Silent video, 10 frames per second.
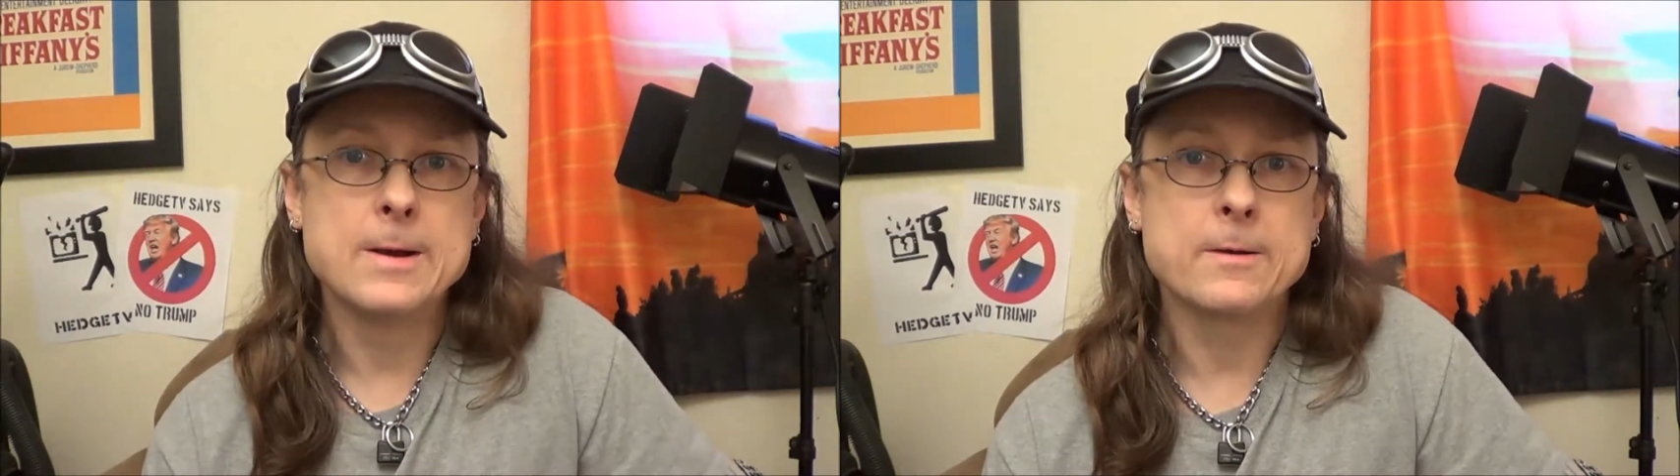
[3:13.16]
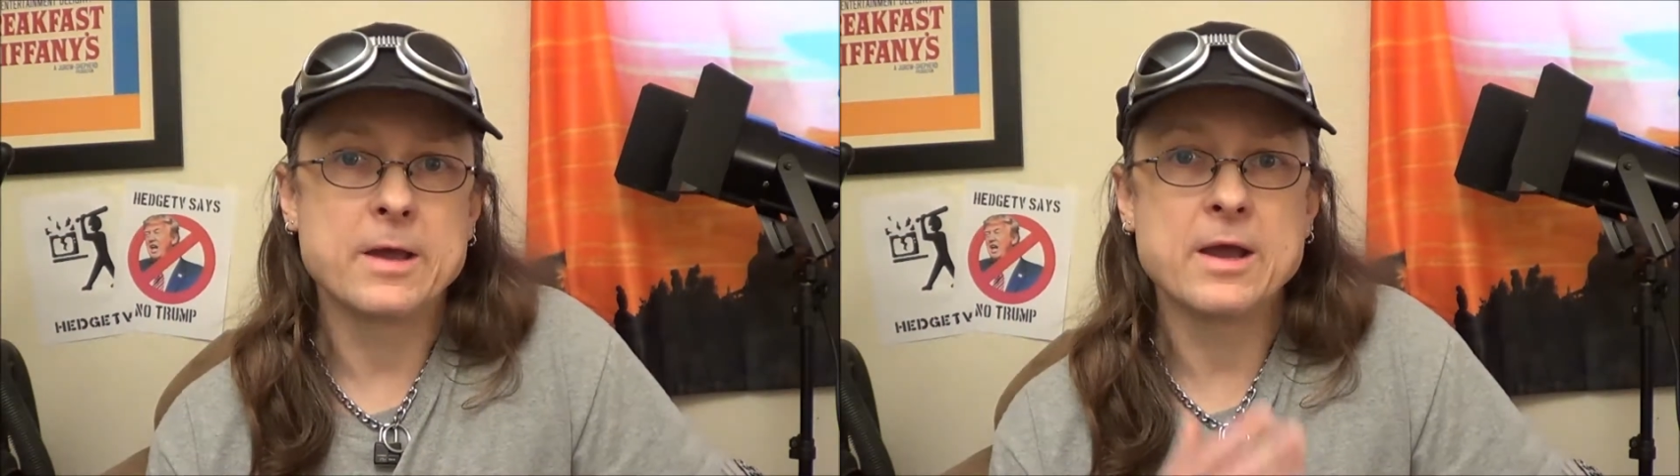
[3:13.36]

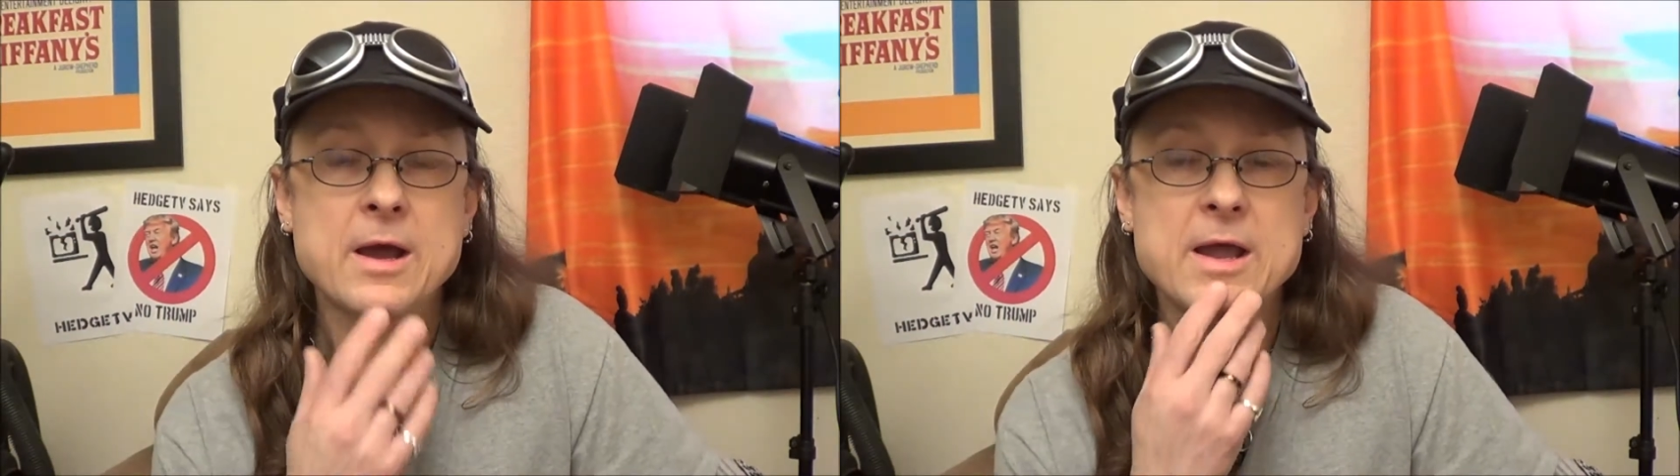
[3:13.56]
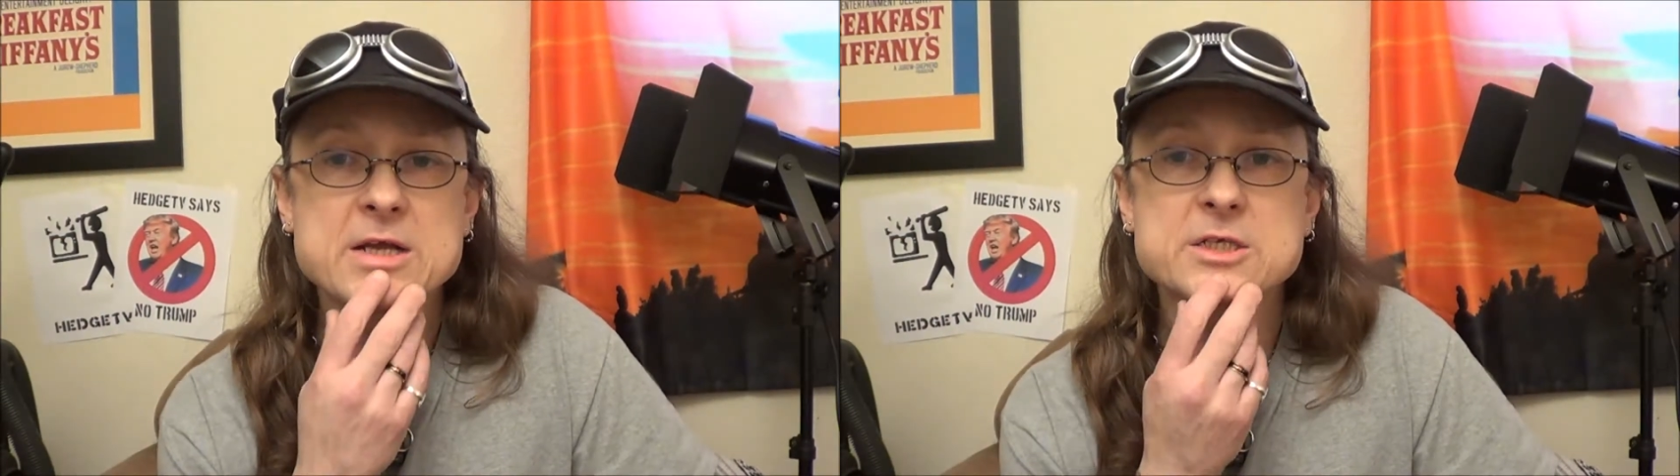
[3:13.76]
Okay,
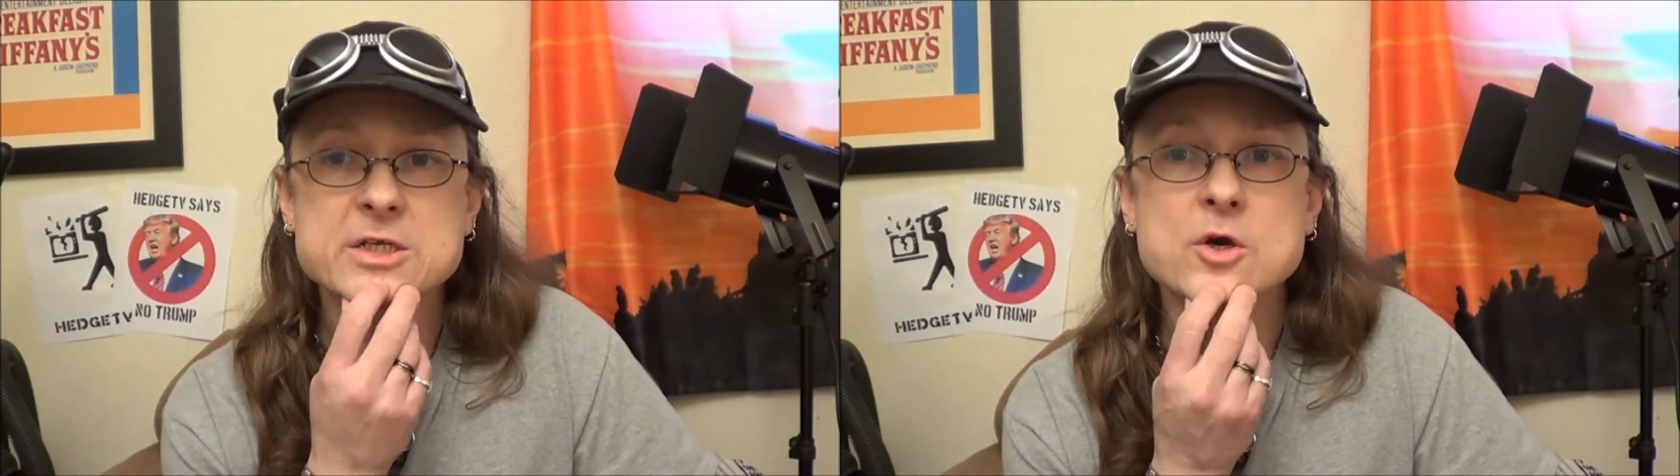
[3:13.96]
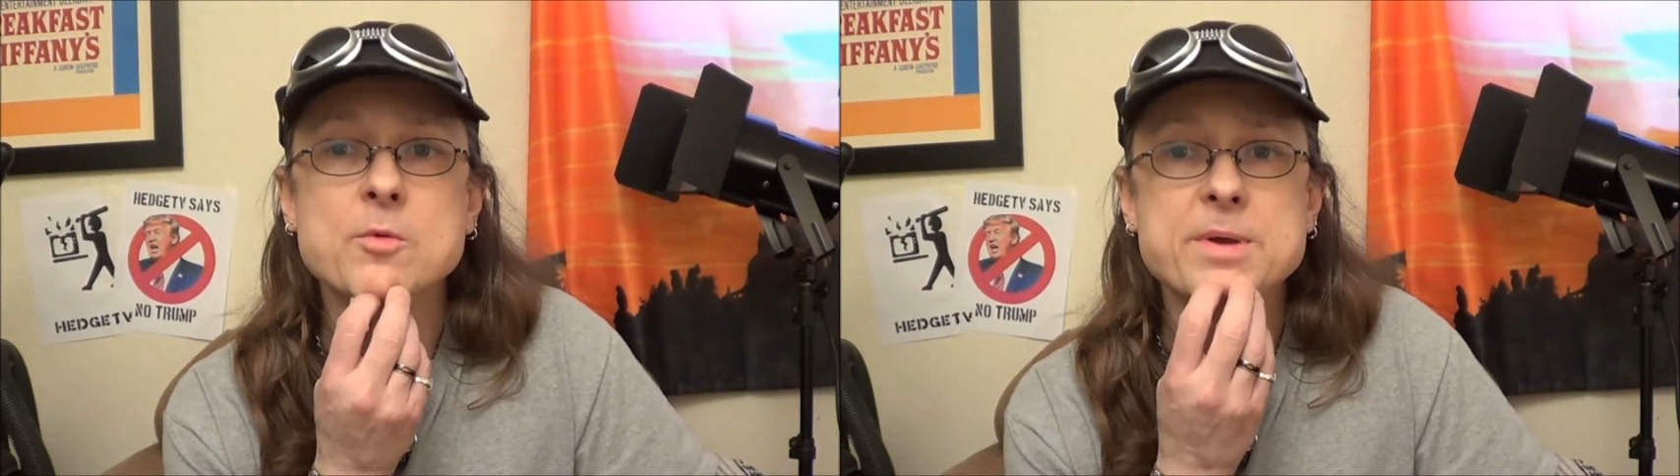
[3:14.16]
I
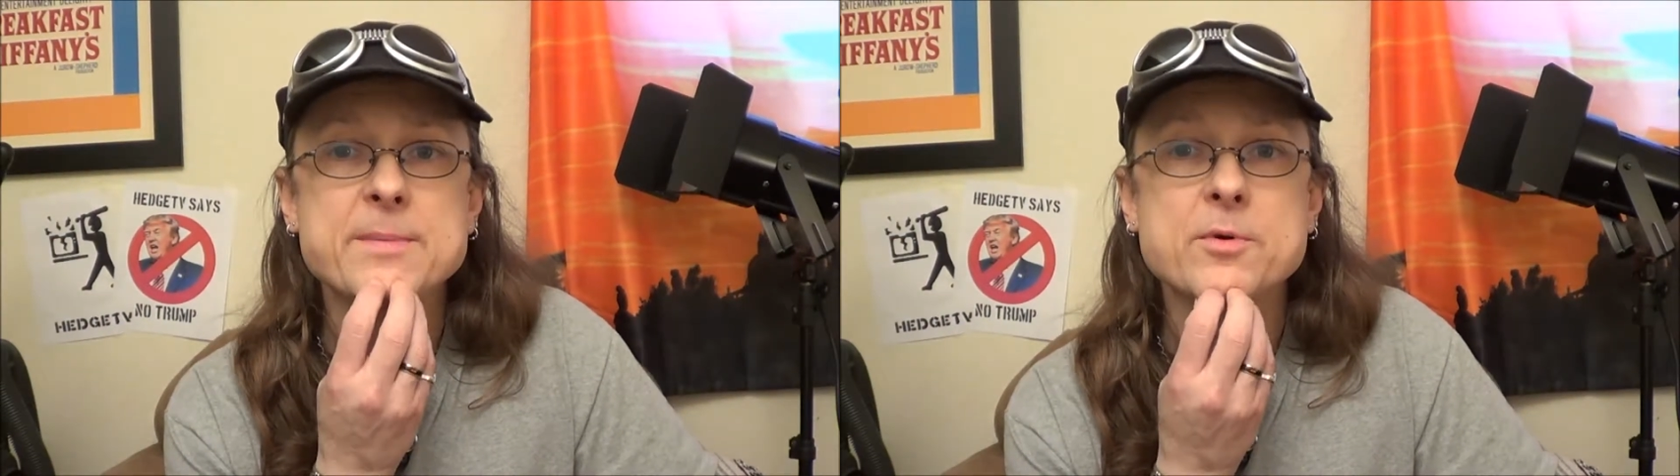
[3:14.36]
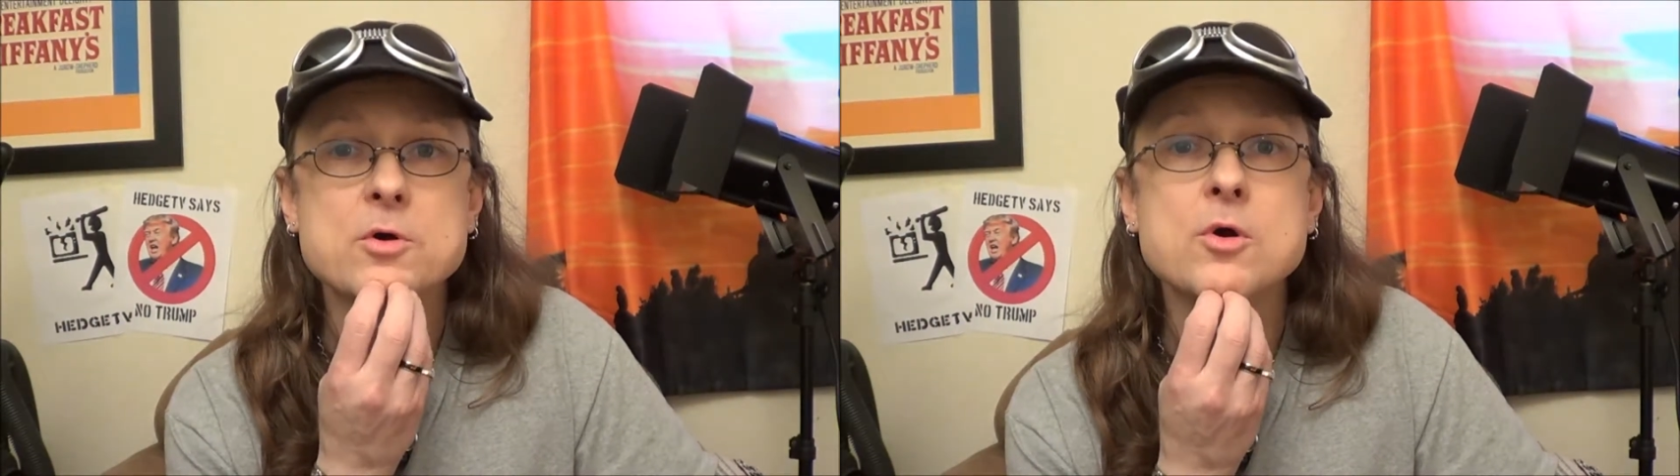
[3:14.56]
actually know
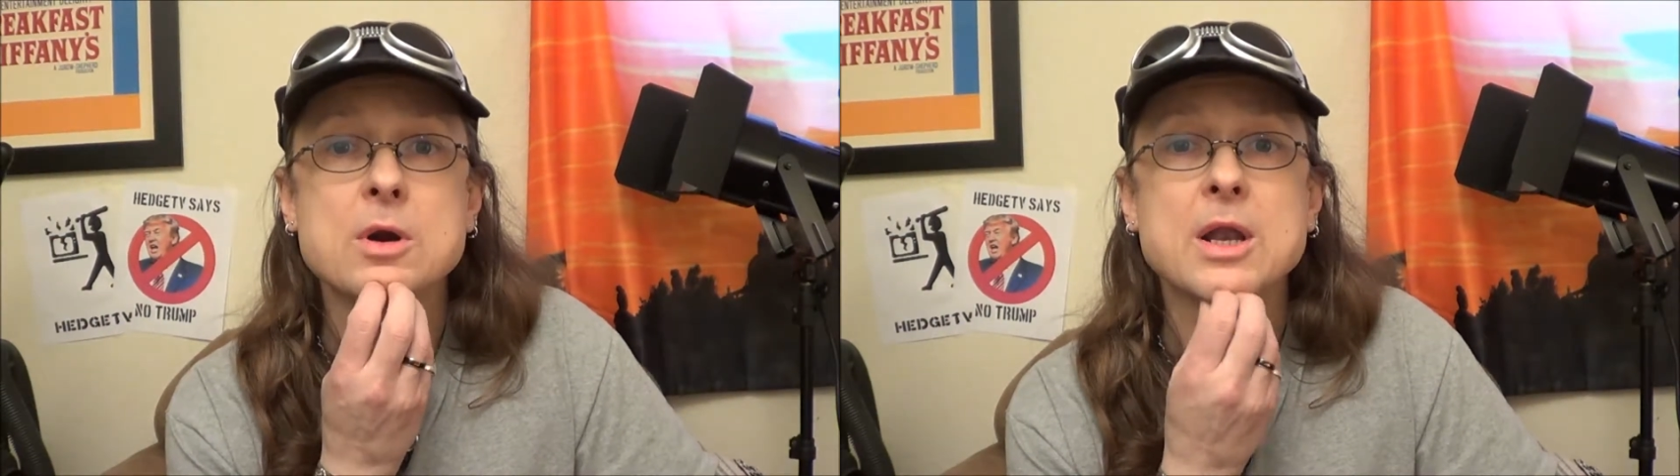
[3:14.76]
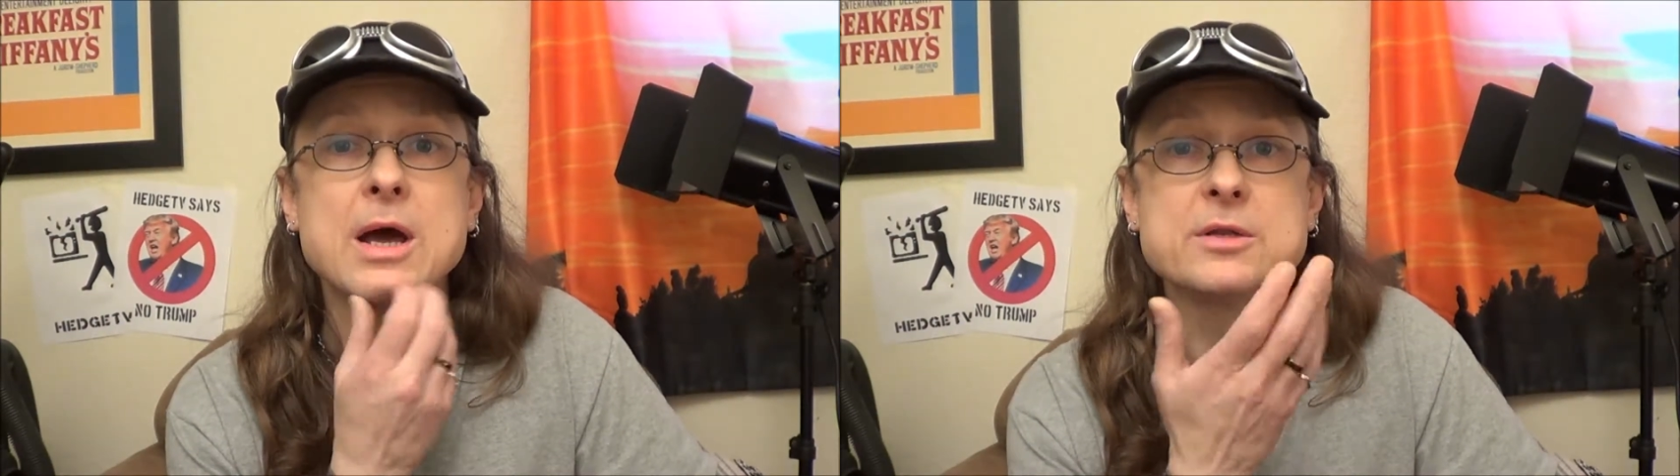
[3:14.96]
people who
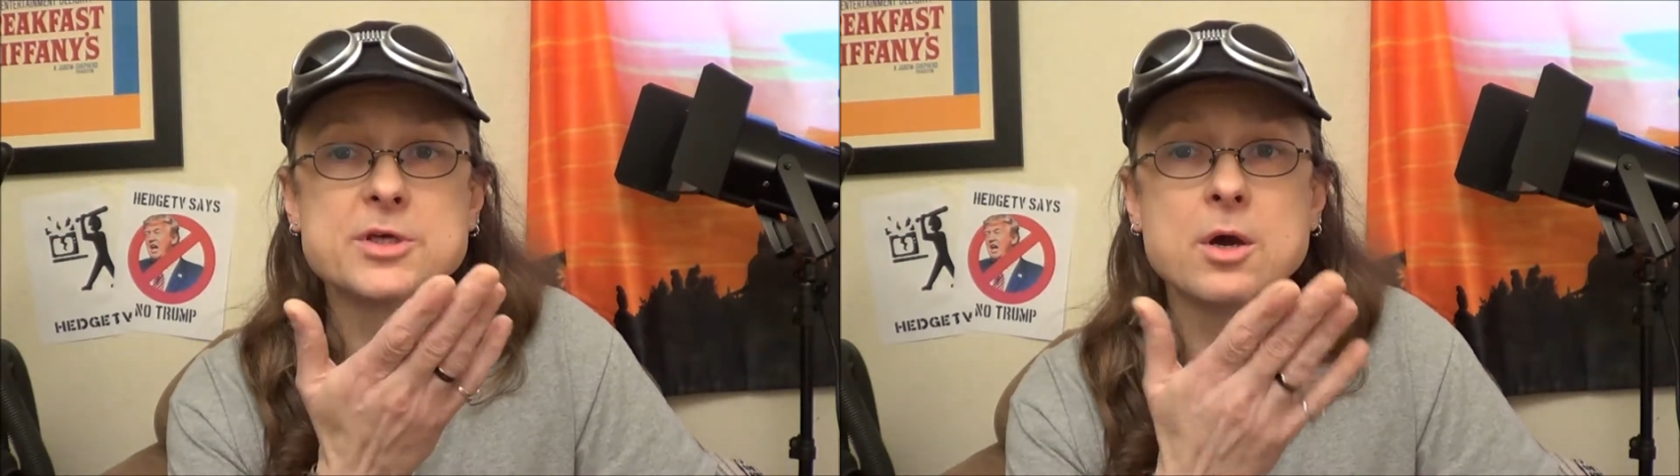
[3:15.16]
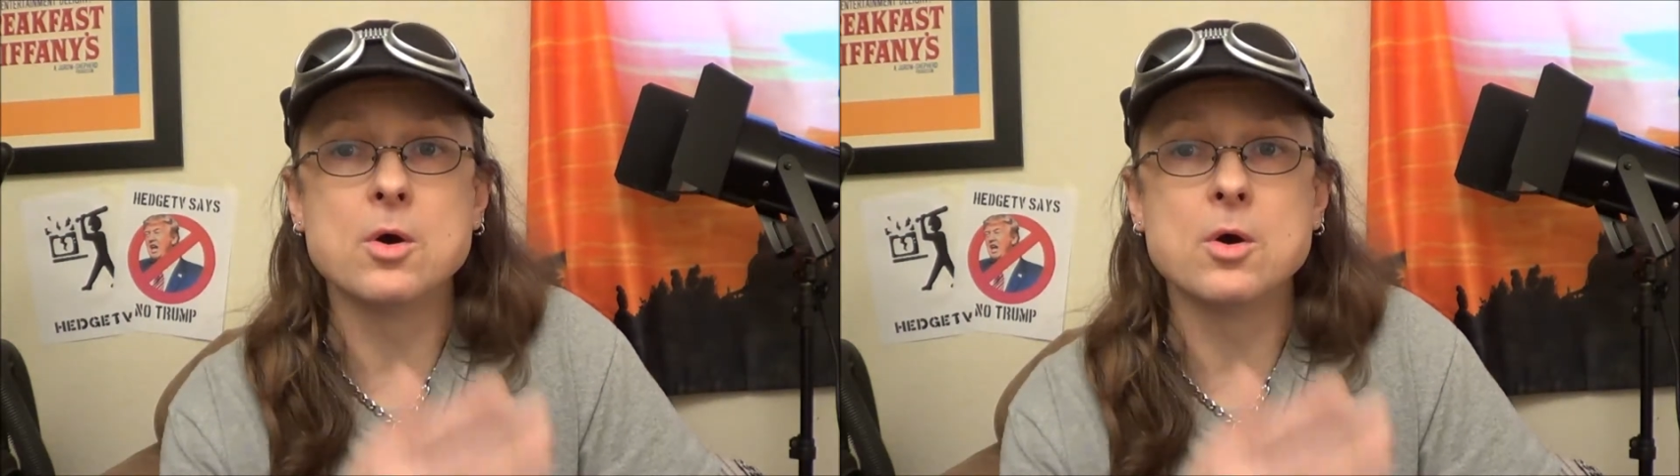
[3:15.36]
are allowed to